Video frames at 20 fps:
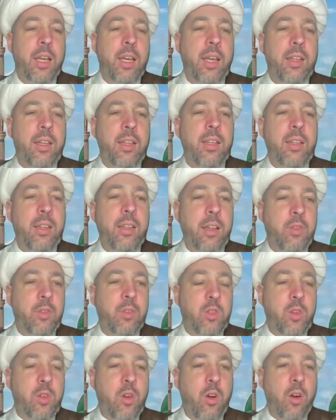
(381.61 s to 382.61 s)
and he left
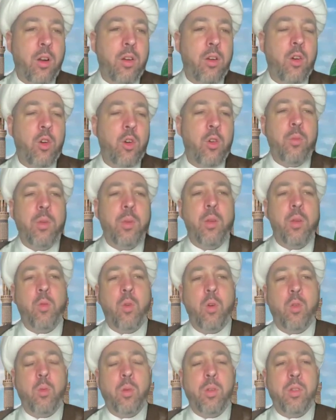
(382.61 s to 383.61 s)
his car at home. He
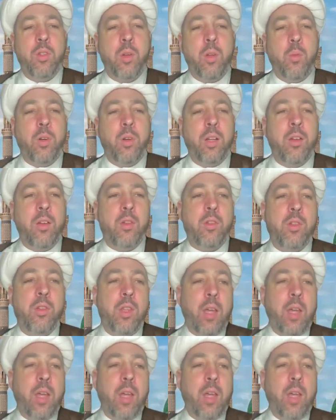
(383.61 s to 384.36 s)
rode with someone else.